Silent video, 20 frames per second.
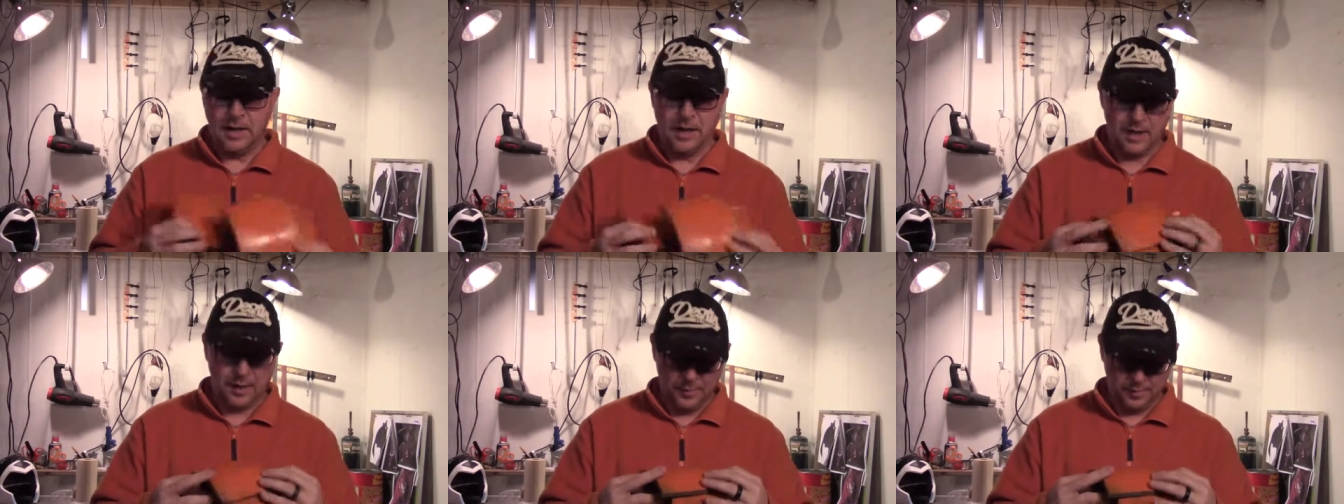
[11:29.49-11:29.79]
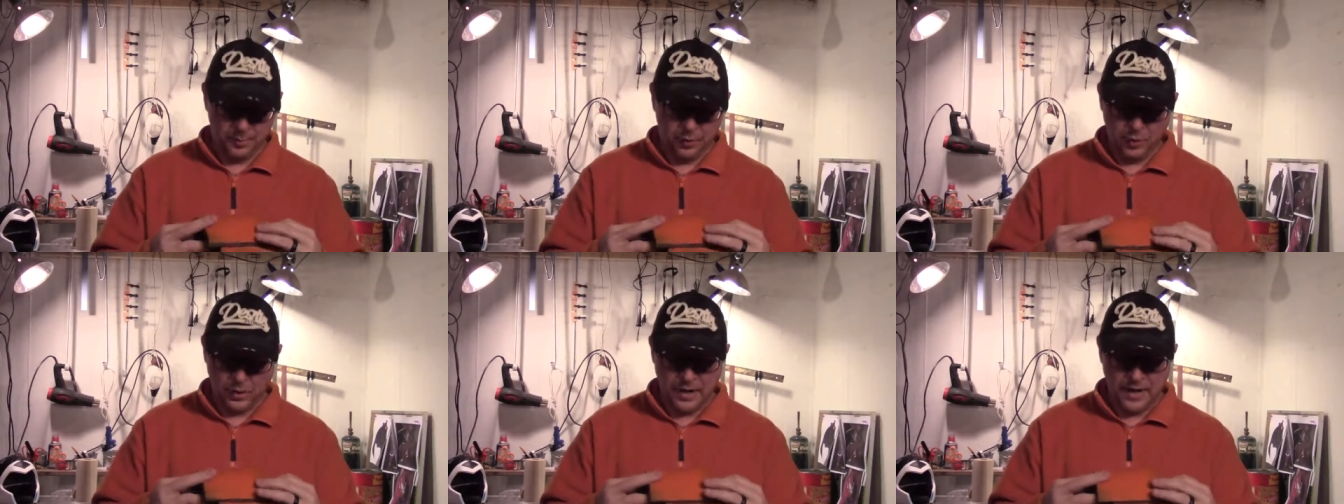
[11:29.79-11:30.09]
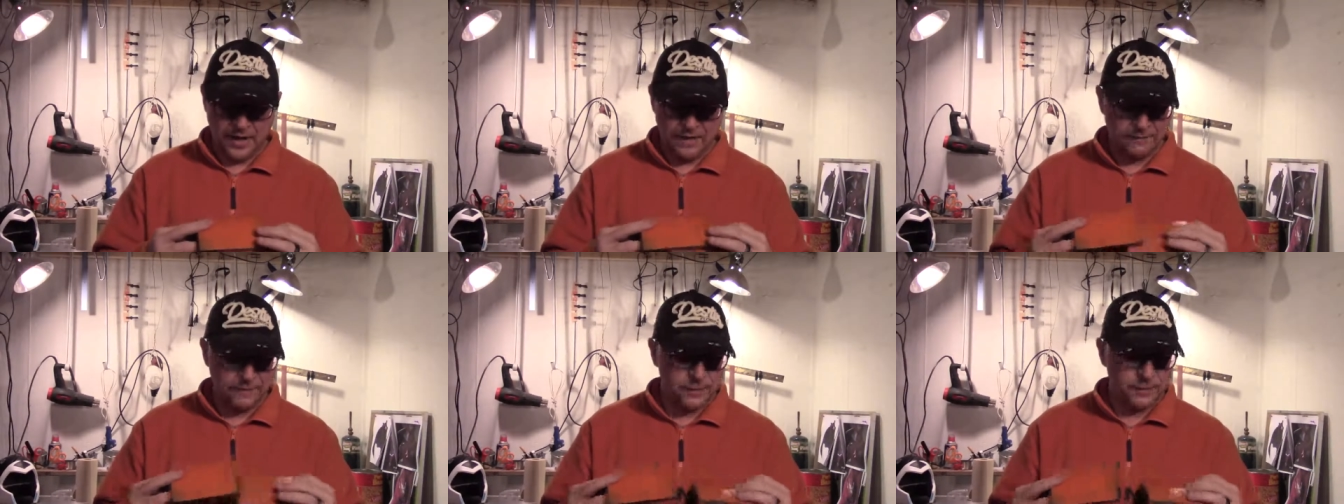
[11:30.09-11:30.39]
and more
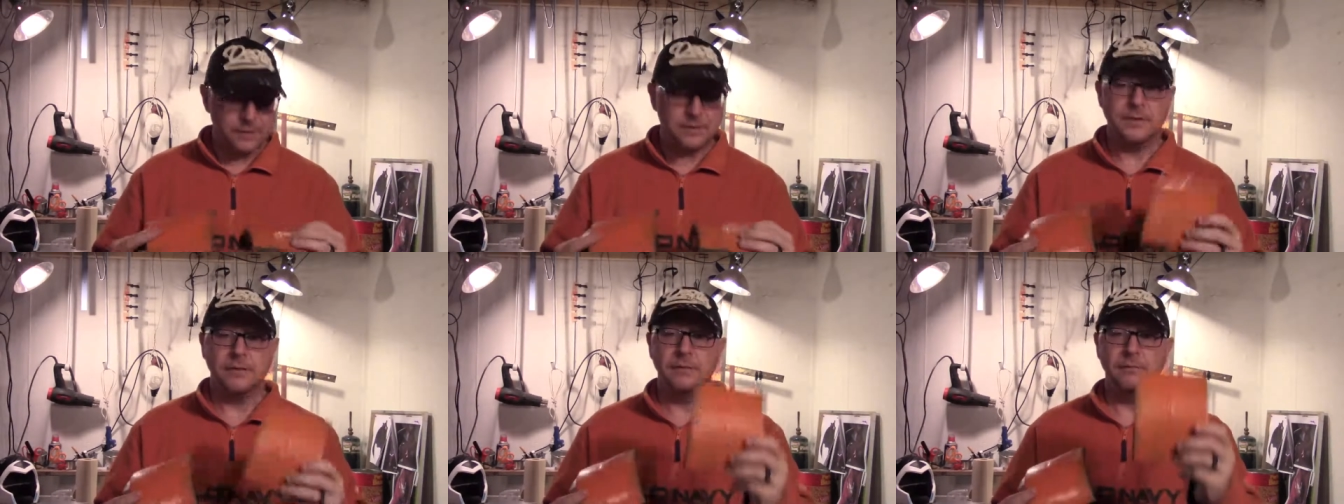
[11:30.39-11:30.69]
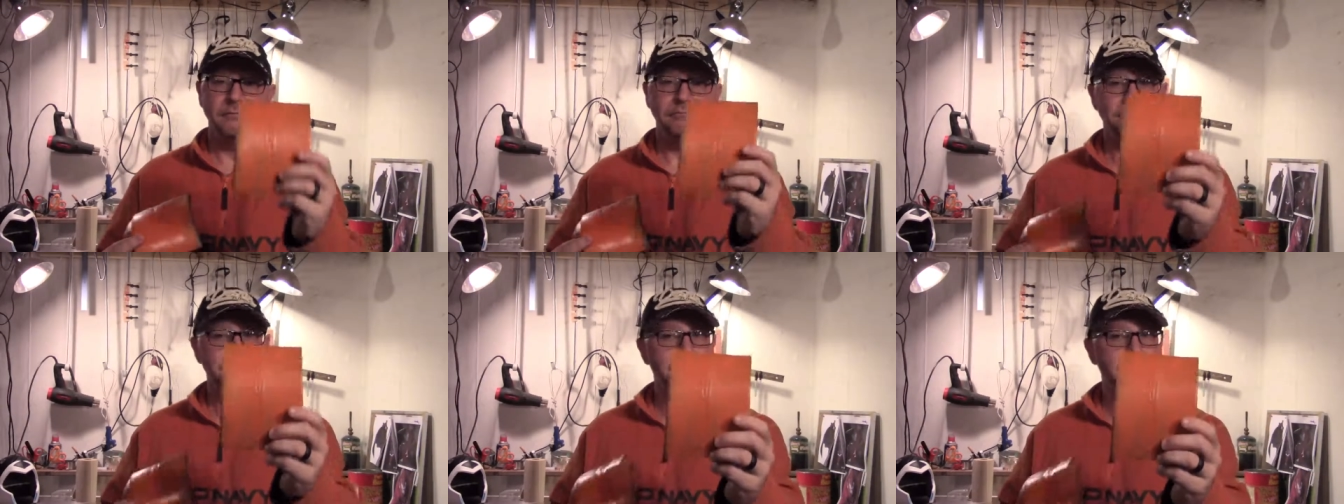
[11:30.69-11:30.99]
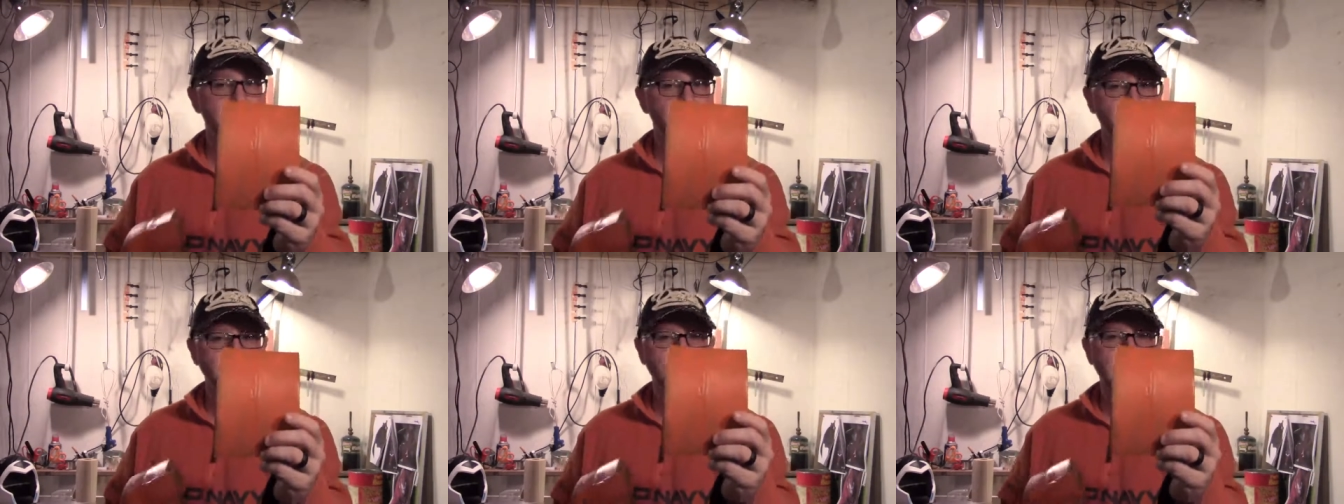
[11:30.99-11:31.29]
effort,
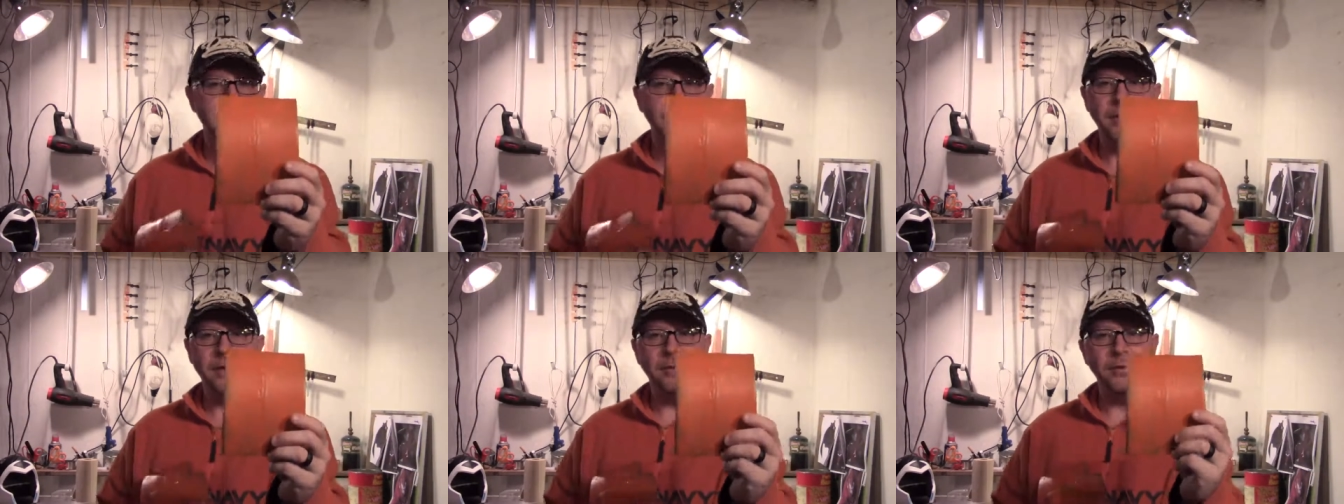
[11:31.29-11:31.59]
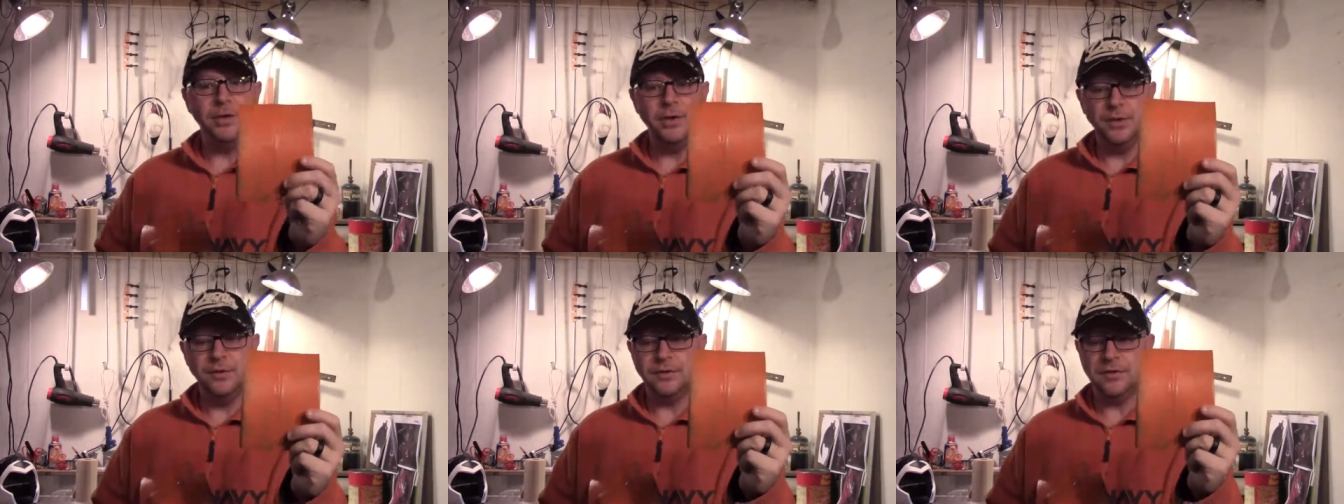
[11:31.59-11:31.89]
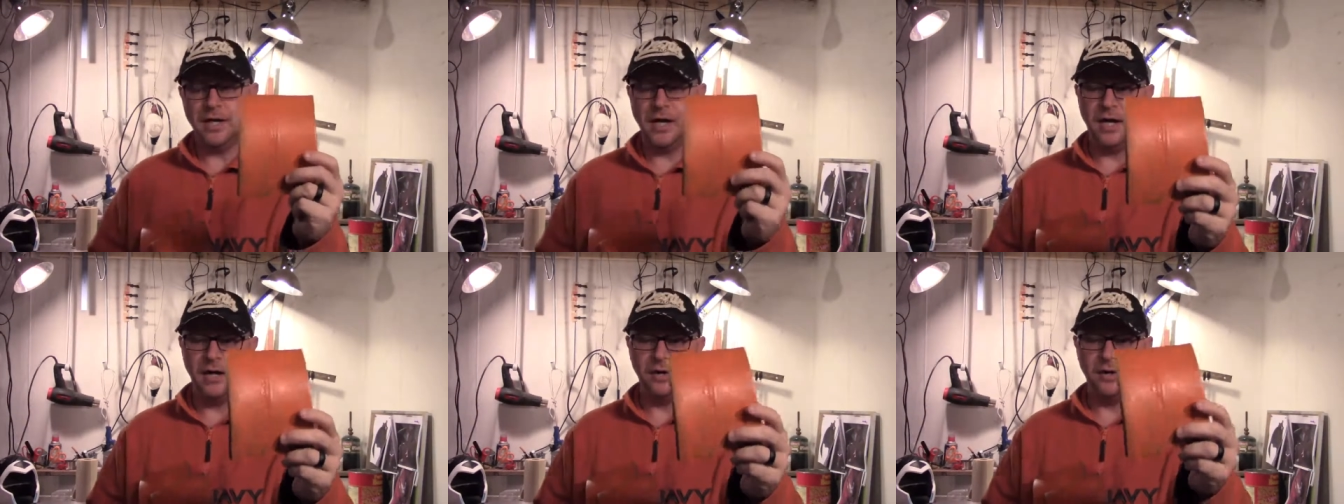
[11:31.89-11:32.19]
you may be able to use
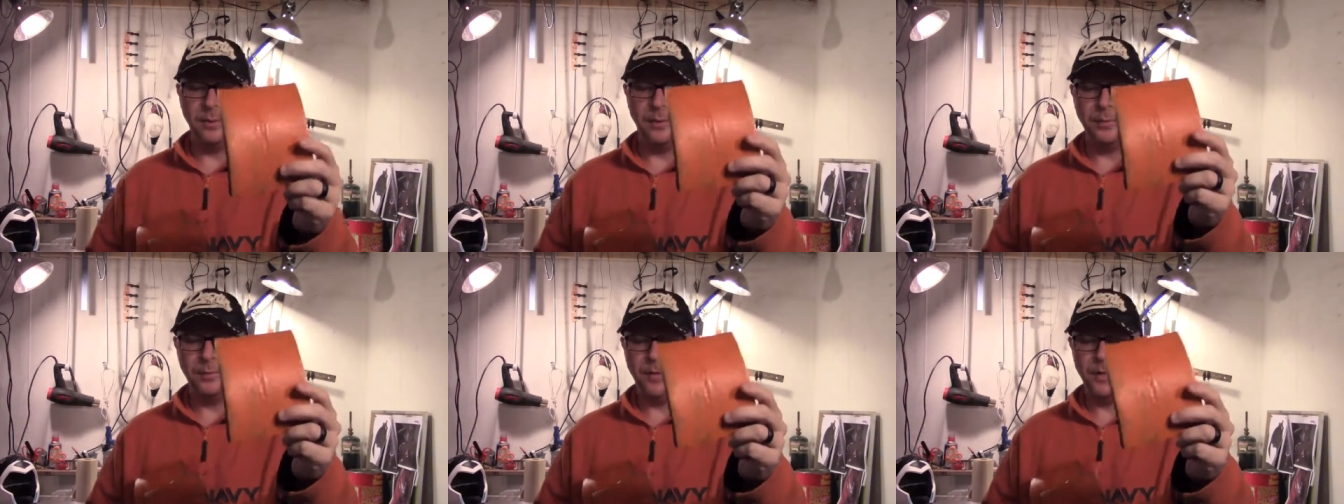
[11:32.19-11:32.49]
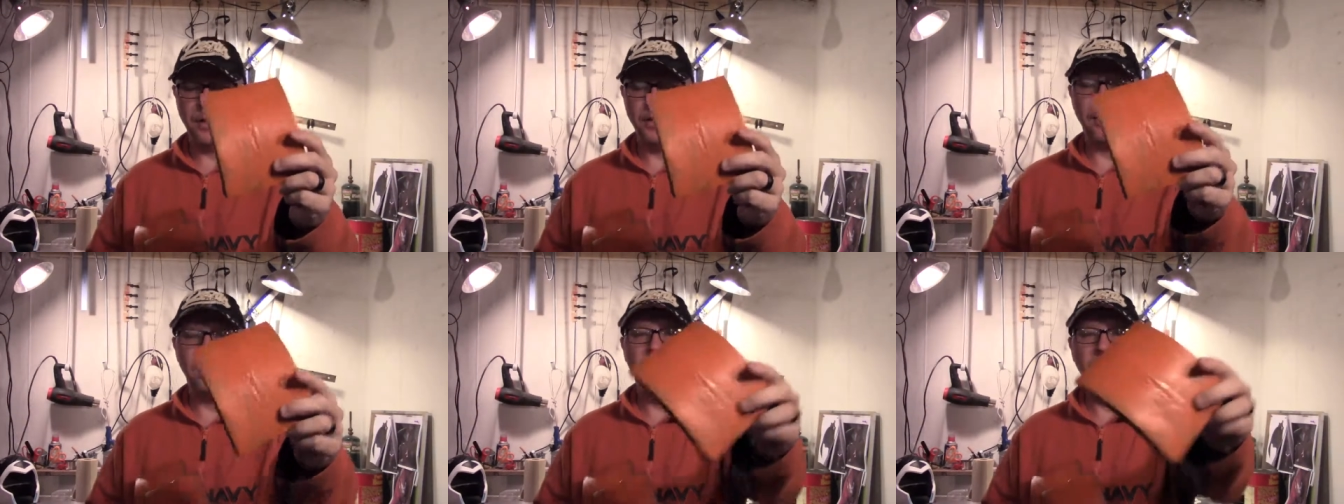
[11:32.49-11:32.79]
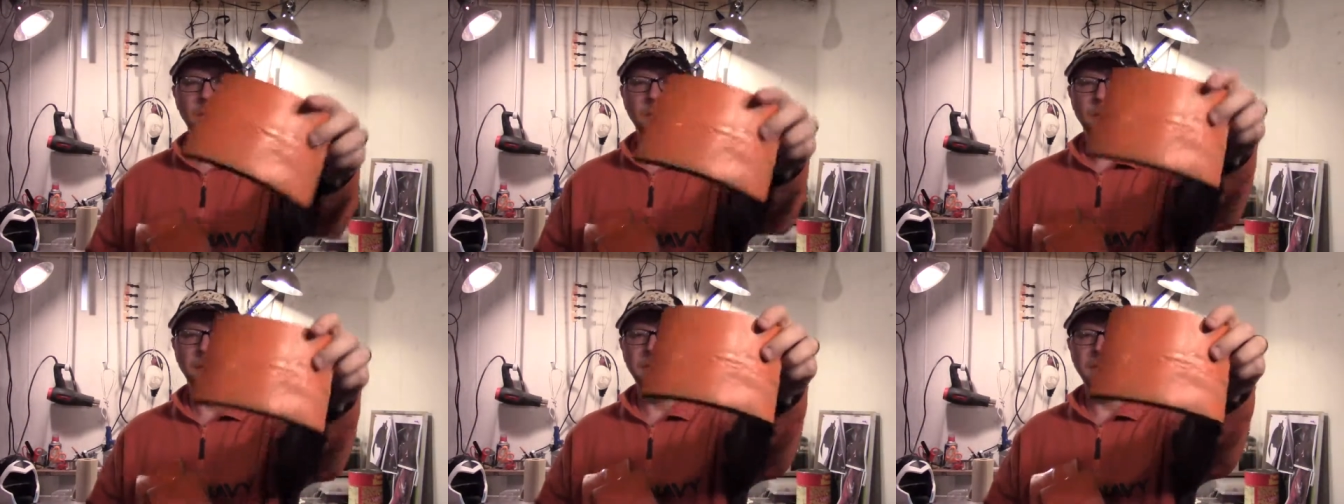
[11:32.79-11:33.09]
hot glue better,
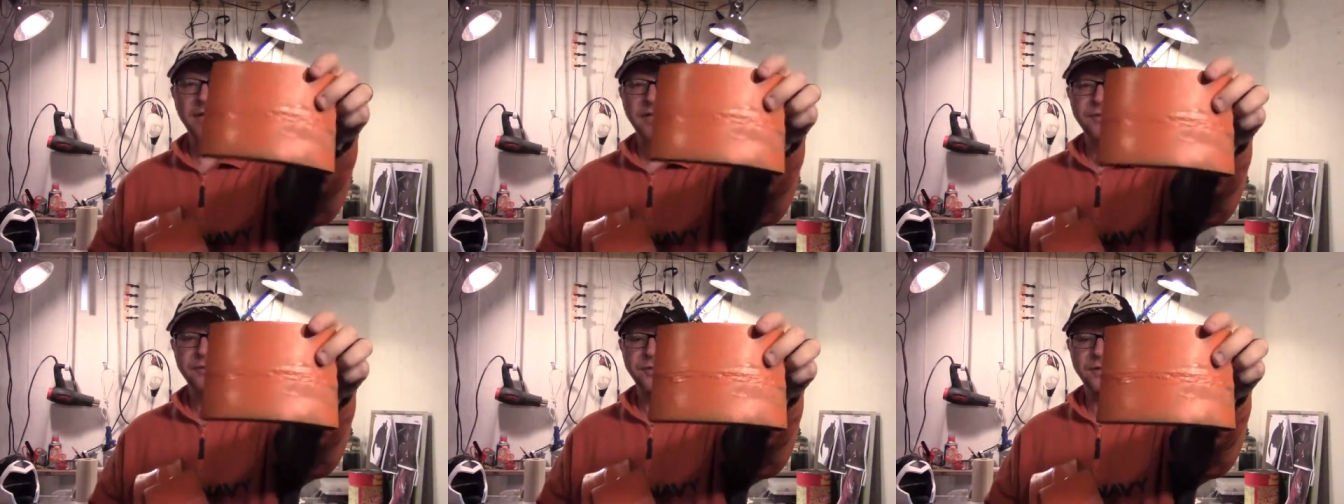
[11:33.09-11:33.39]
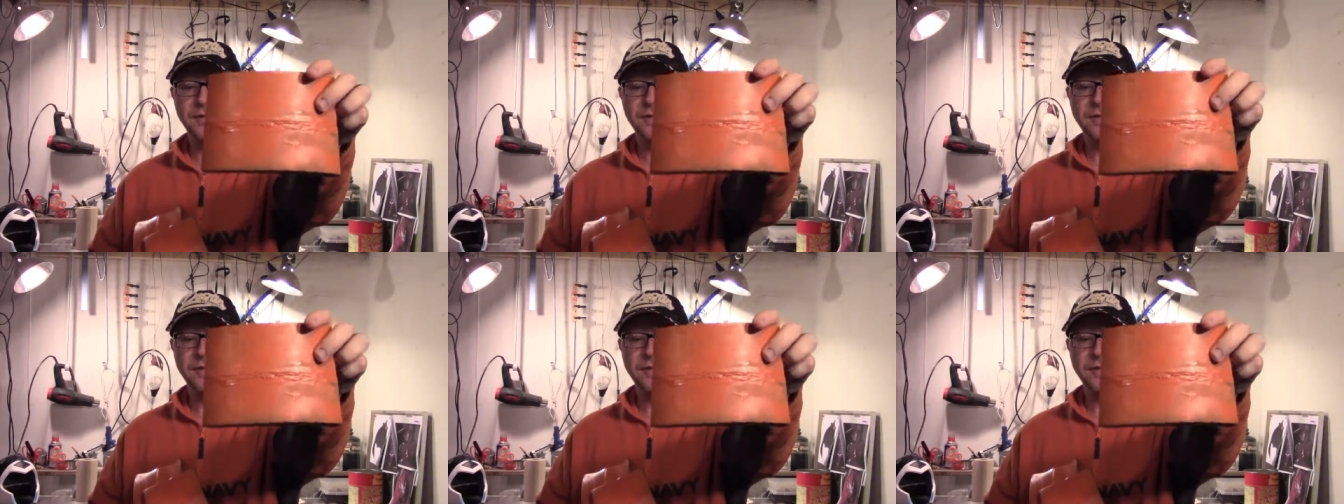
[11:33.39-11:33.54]
but as you can